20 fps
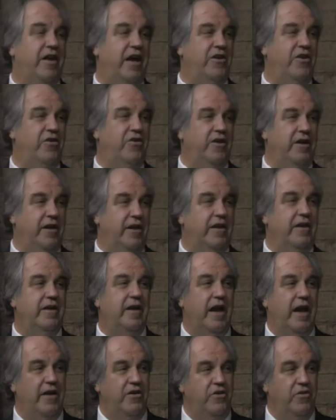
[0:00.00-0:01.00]
then you
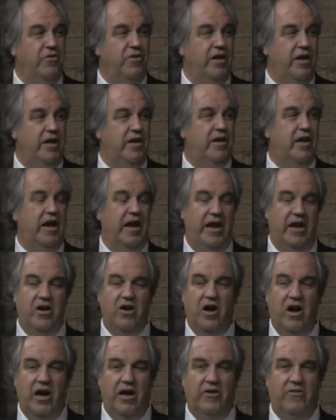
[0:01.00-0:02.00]
need a
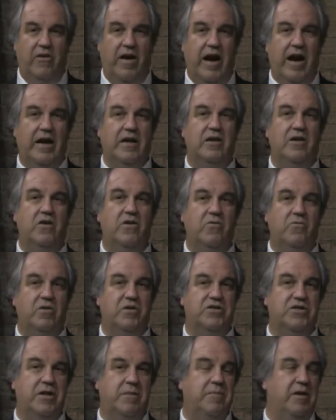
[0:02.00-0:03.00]
contract
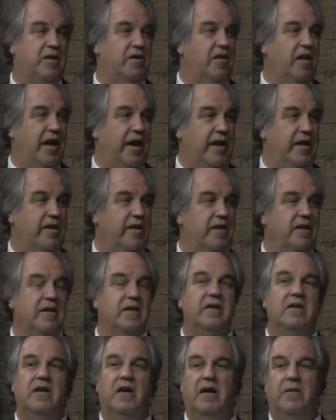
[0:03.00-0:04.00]
with somebody like
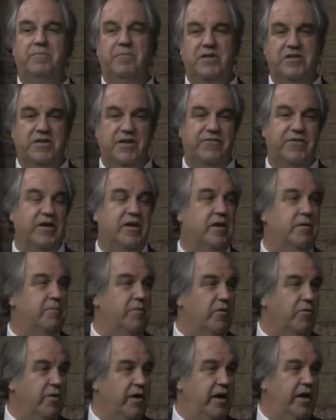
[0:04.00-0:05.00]
Pacifica
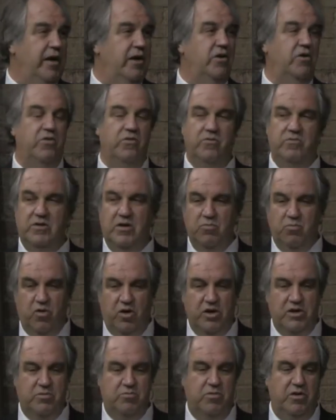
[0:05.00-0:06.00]
Marine, who
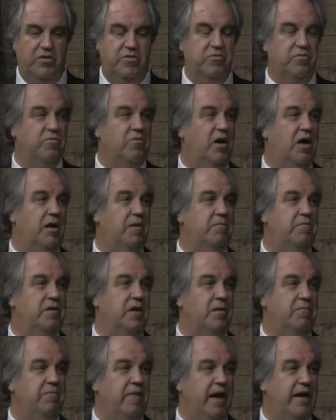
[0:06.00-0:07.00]
works with
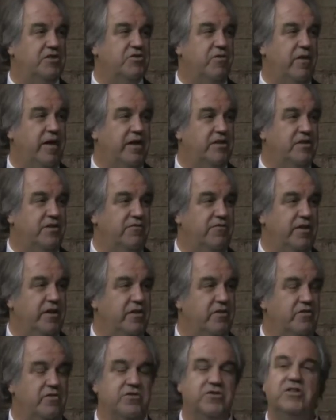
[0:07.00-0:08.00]
mass transit
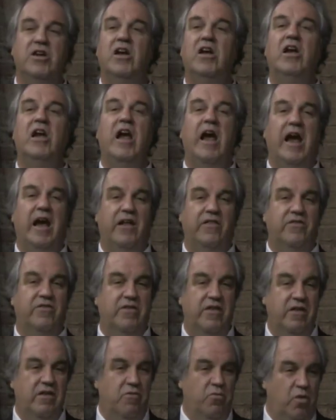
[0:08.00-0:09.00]
vehicles. And
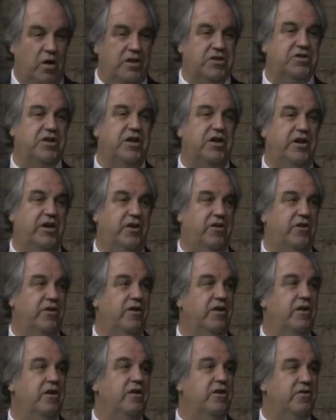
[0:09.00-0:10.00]
once a year,
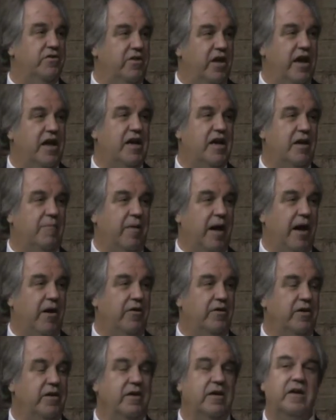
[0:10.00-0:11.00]
they come
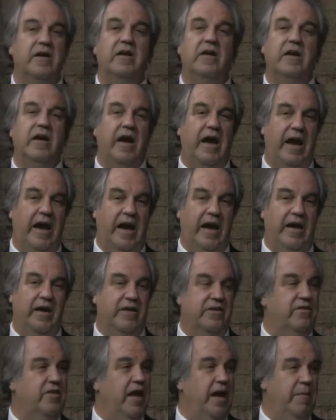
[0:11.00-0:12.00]
out
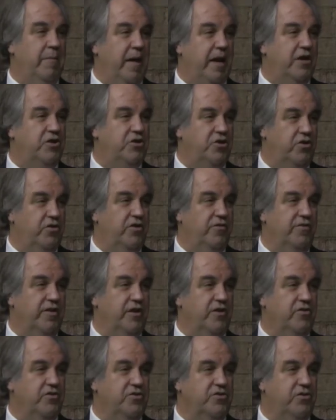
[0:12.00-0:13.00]
and they make sure the
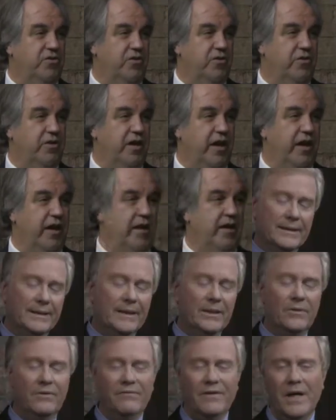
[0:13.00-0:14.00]
vehicles are okay.
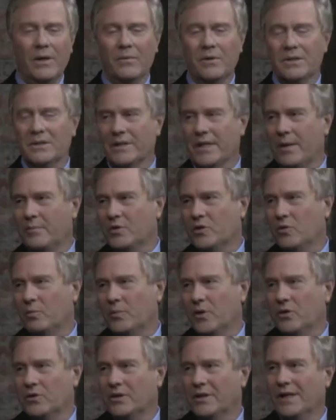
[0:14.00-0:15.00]
You know, if I were a skeptical
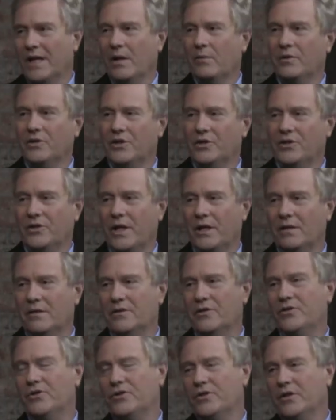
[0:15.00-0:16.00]
person, I would just say that
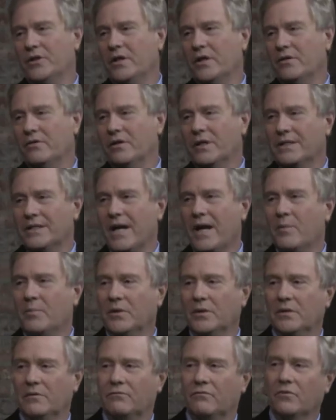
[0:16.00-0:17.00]
this is another
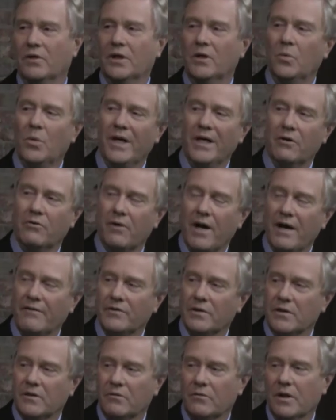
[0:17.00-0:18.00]
example of runaway
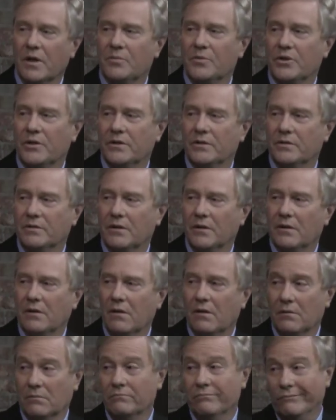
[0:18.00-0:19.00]
graft and corruption,
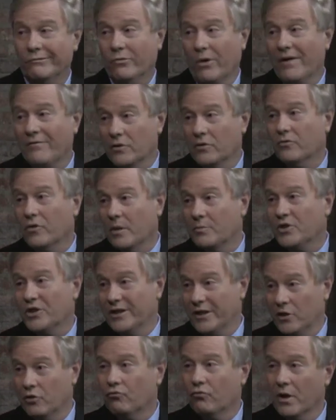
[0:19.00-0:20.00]
or graft and corruption
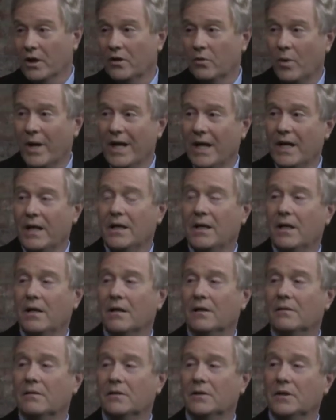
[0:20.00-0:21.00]
in a
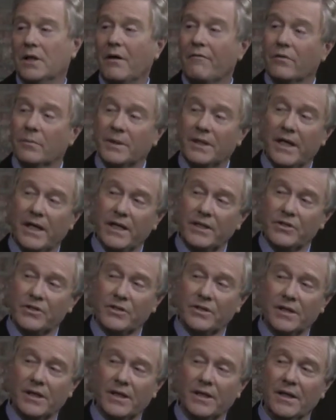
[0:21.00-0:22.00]
runaway government
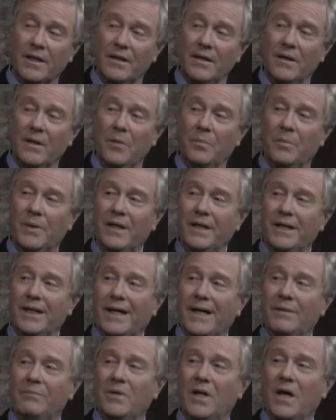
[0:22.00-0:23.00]
agency. But I'm